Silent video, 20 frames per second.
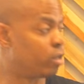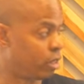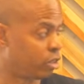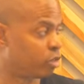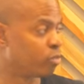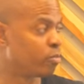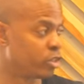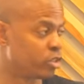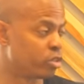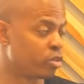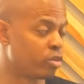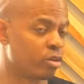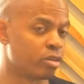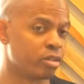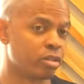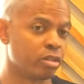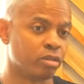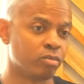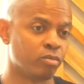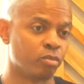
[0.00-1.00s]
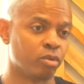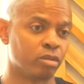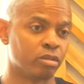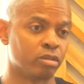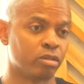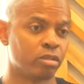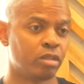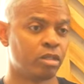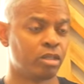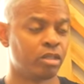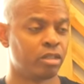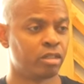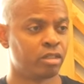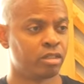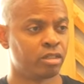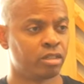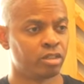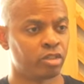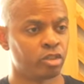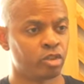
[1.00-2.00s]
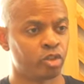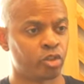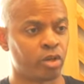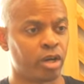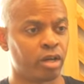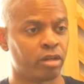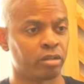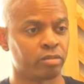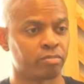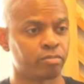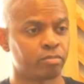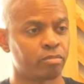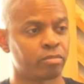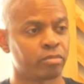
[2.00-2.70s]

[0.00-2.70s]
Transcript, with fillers: like you mentioned earlier, would try to